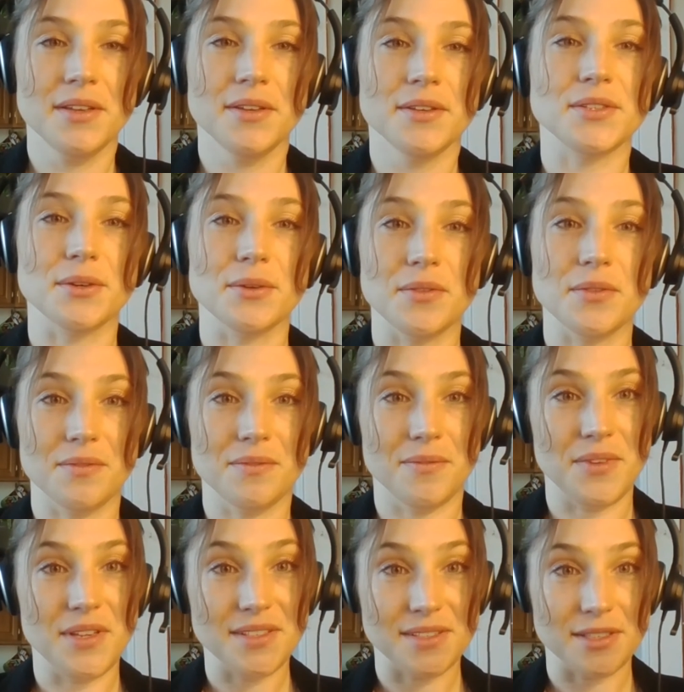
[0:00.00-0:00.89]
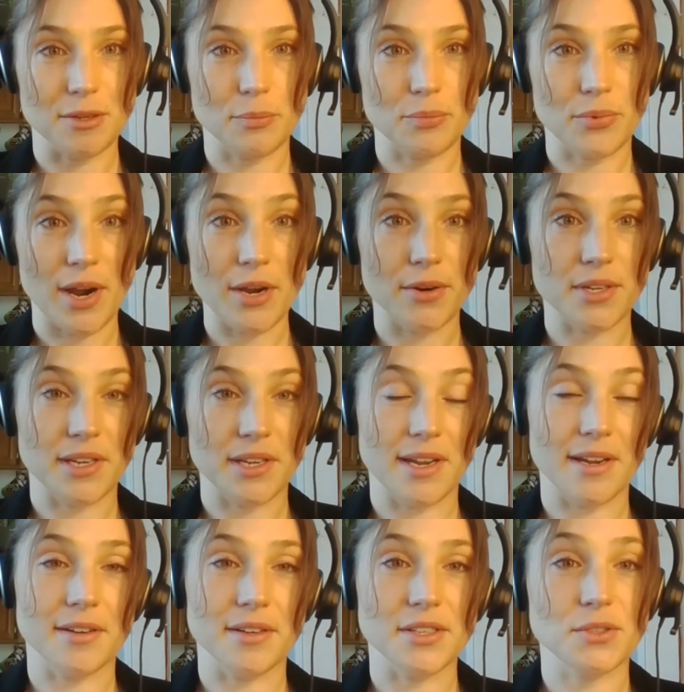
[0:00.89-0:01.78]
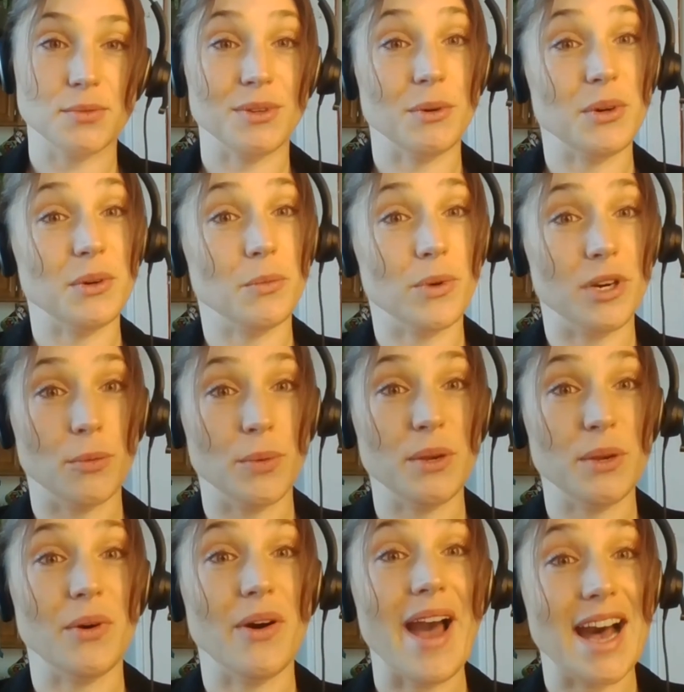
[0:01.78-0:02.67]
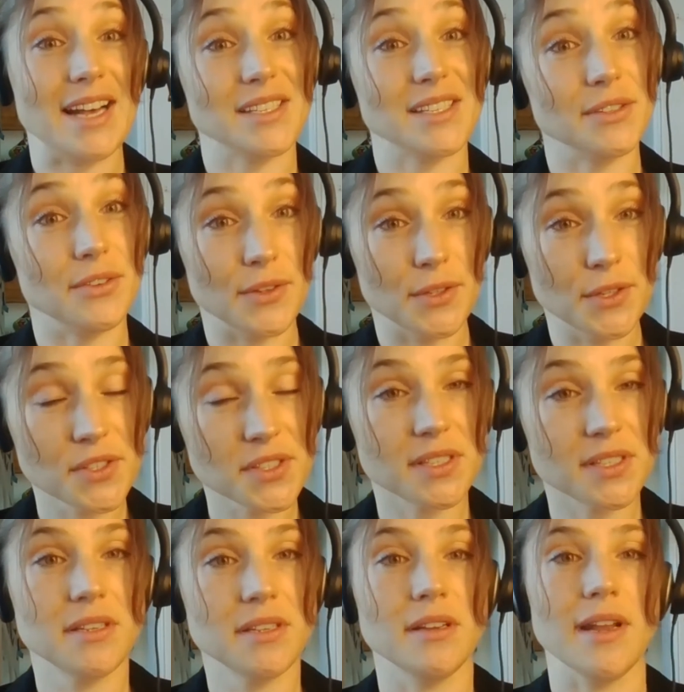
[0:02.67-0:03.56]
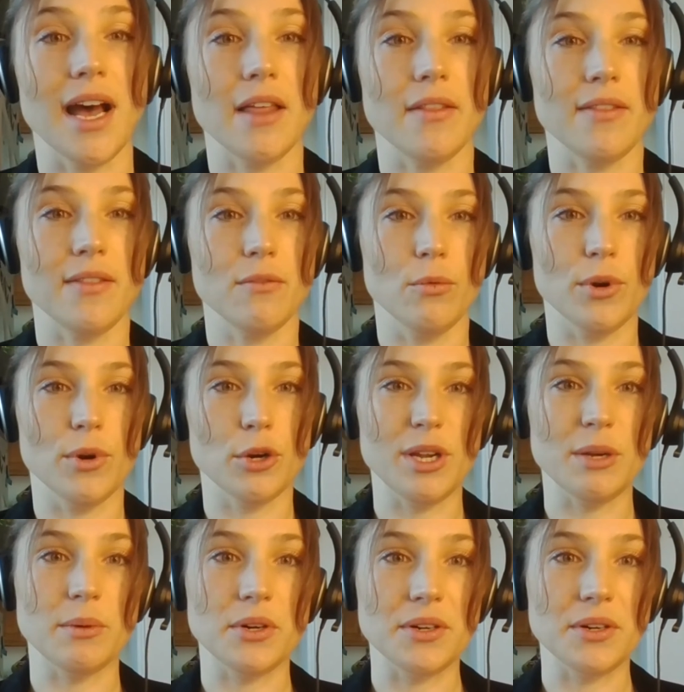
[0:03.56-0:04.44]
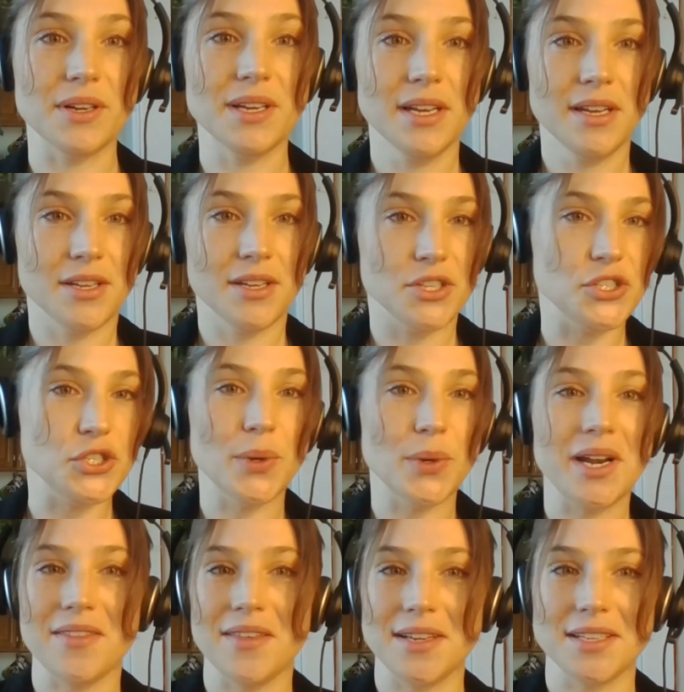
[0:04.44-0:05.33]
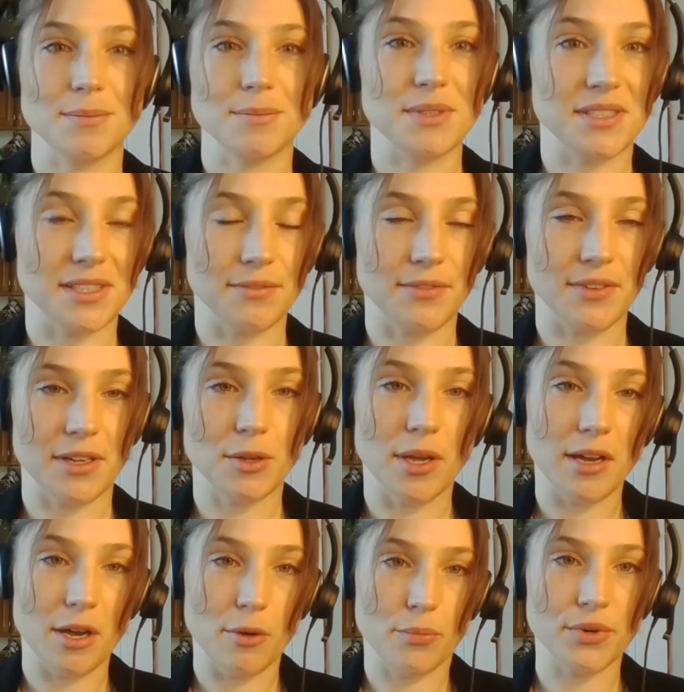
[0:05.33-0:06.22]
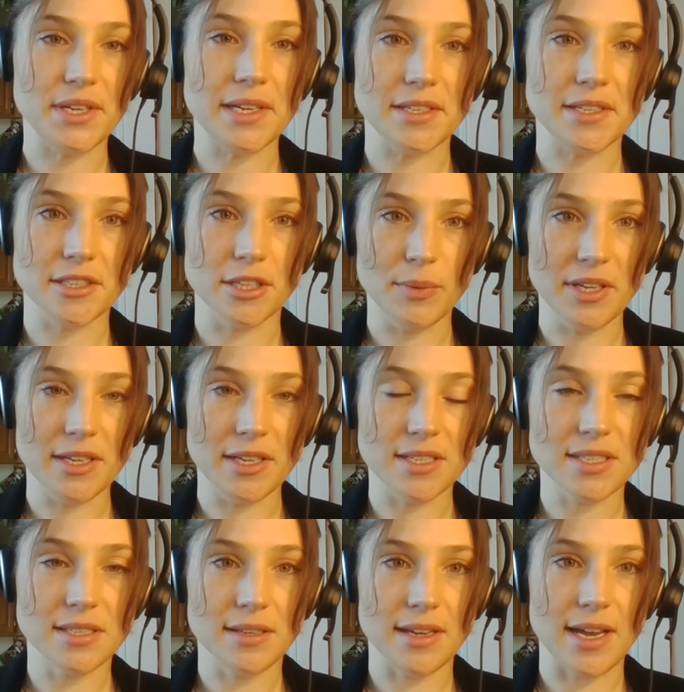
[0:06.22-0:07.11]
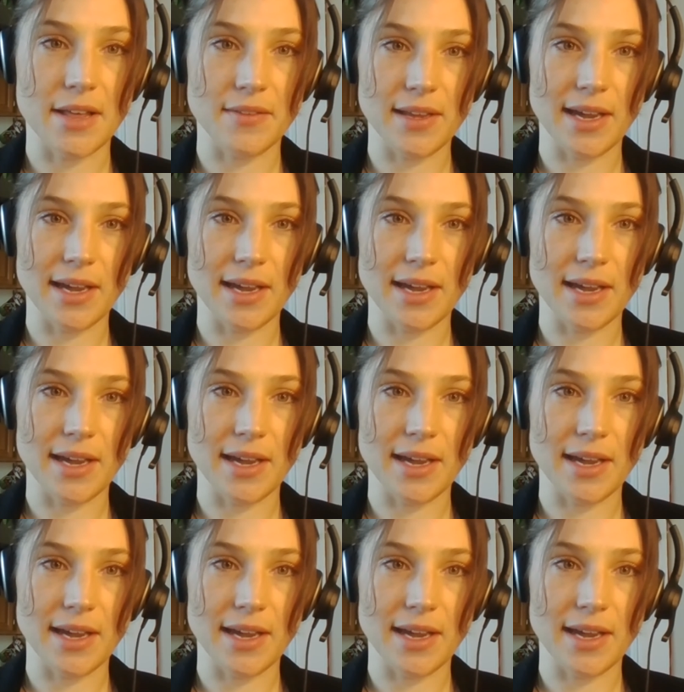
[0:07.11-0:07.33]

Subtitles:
So these are priority areas where we will ask first, not where we will do anything specific predetermined at the